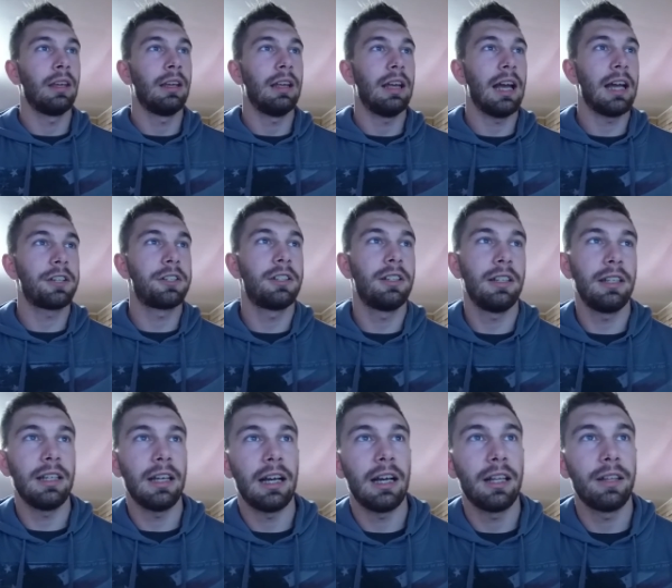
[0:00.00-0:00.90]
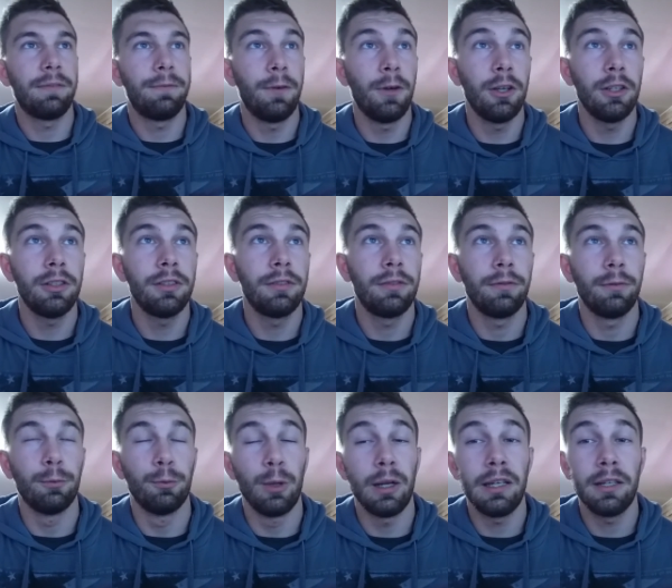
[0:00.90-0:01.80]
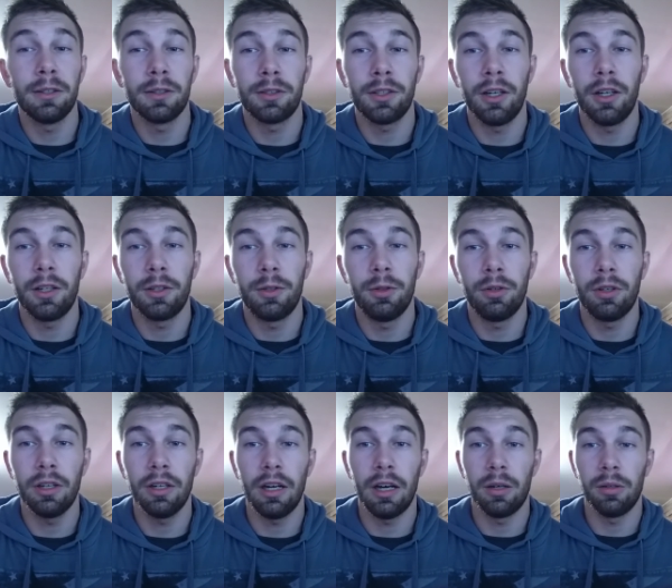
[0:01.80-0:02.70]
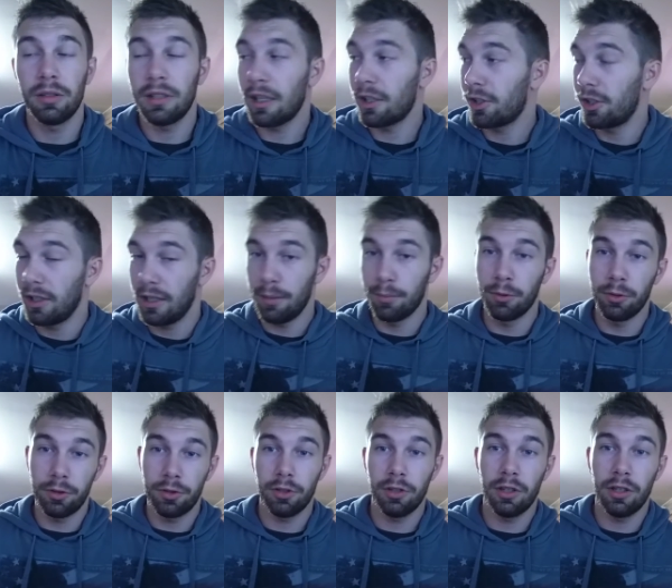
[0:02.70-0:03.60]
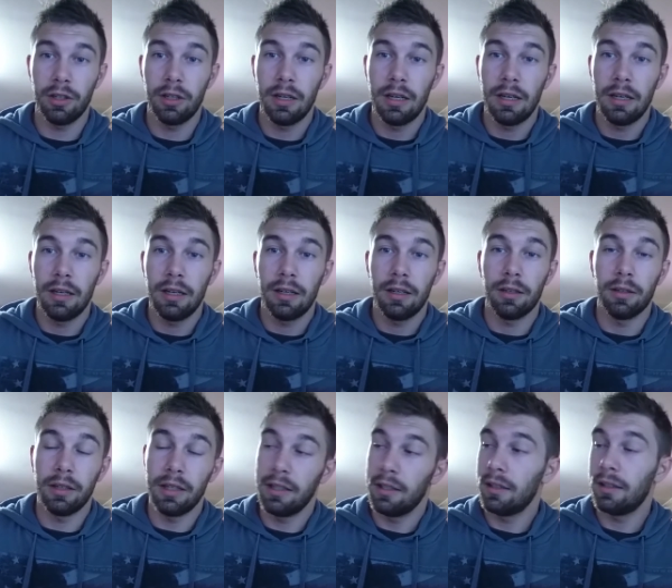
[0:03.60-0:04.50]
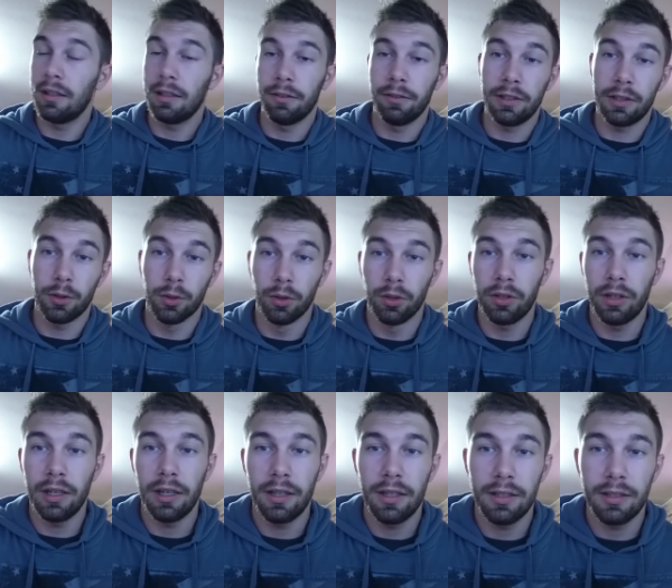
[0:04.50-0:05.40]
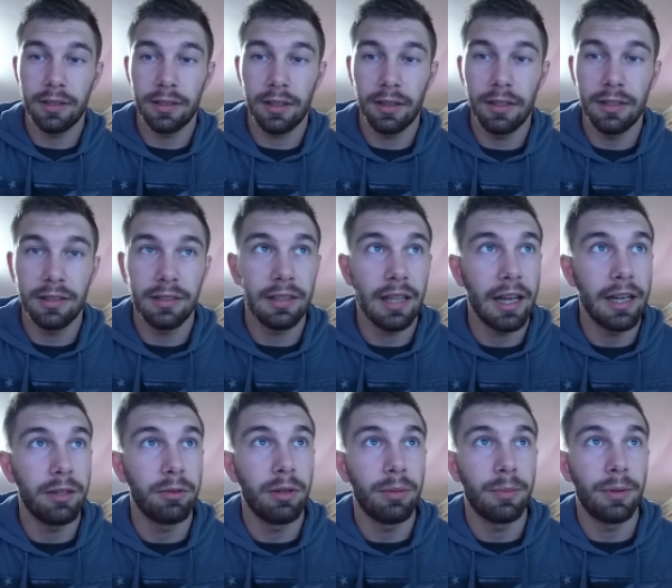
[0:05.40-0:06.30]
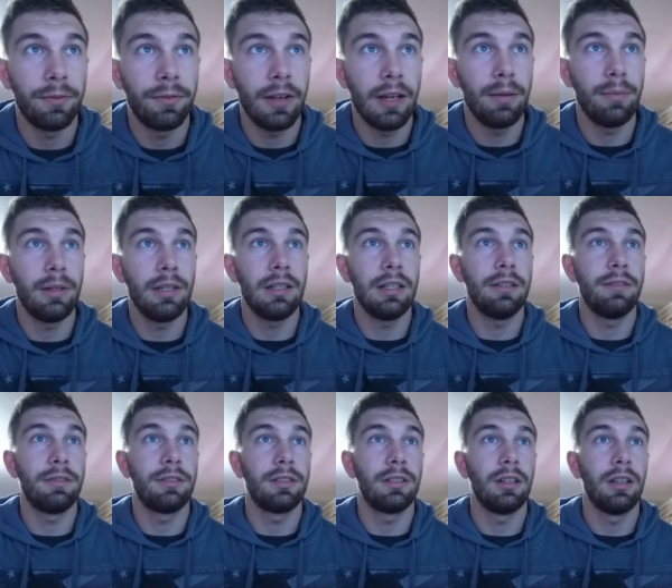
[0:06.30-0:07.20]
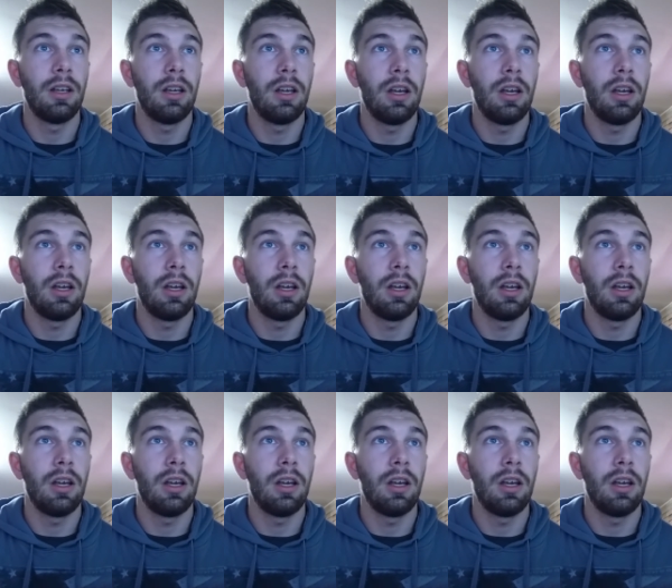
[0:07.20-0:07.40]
Actually, the first week or so I took it, I was actually in Mildura, or in Victoria, this state where my family lives,